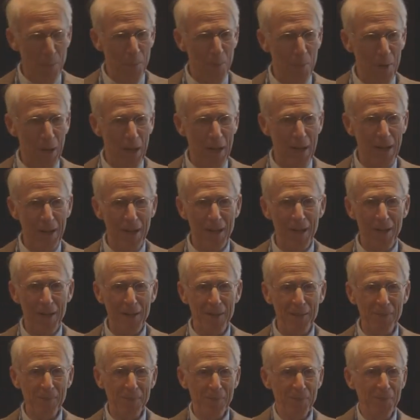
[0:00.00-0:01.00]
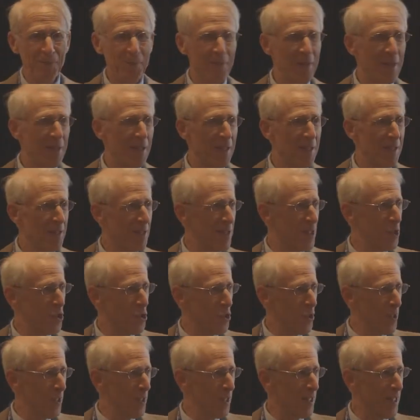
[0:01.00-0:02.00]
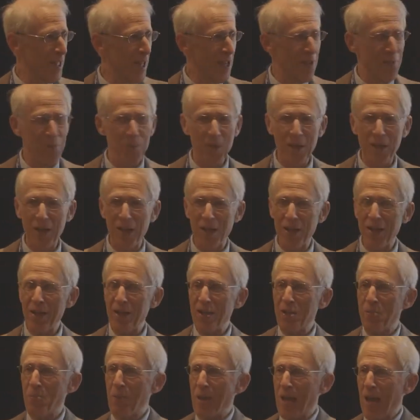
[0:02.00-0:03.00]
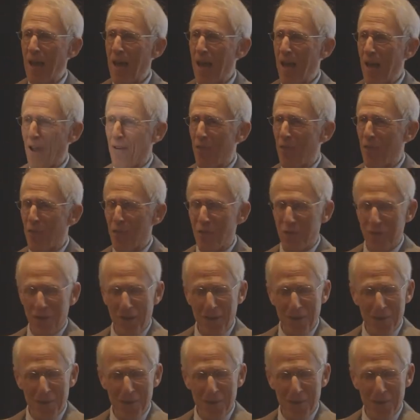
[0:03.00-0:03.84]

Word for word: But Nisha gave me on his behalf